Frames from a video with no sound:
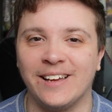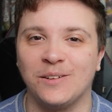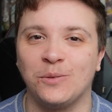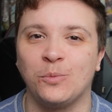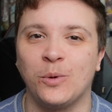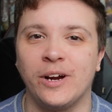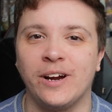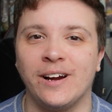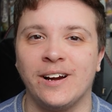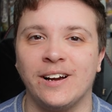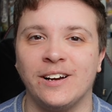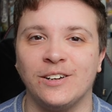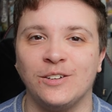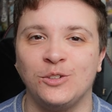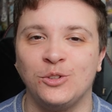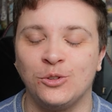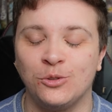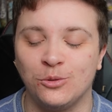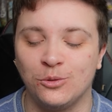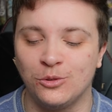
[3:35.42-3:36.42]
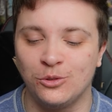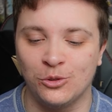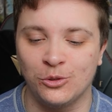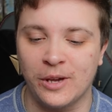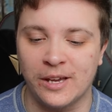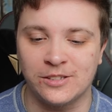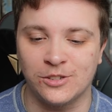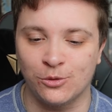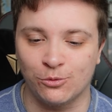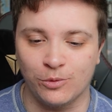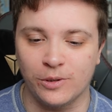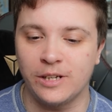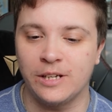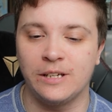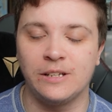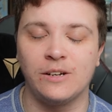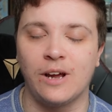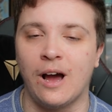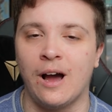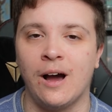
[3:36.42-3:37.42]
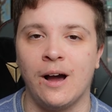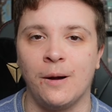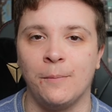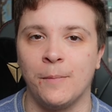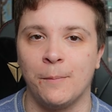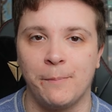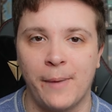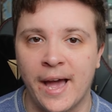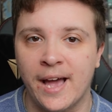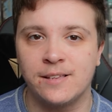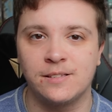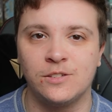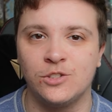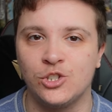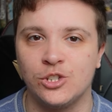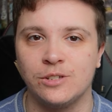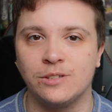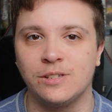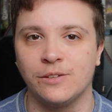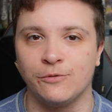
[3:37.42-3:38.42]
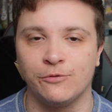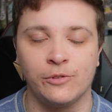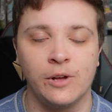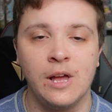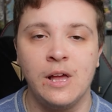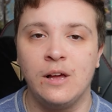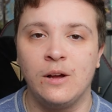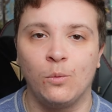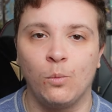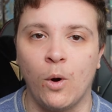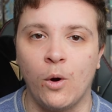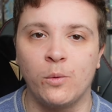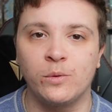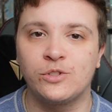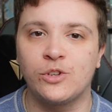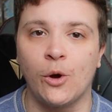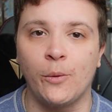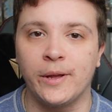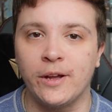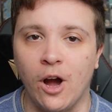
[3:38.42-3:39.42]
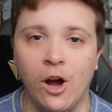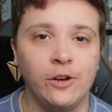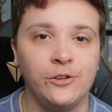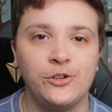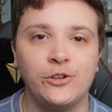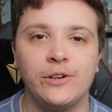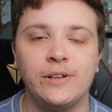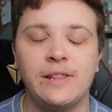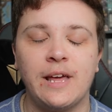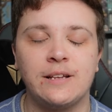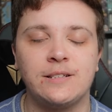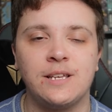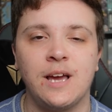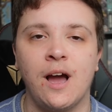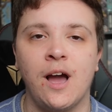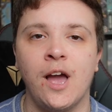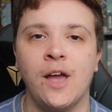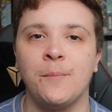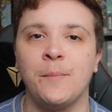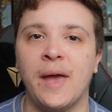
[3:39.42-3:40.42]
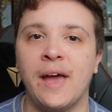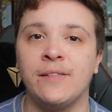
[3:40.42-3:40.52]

where you get to read passages of what was going on during that time.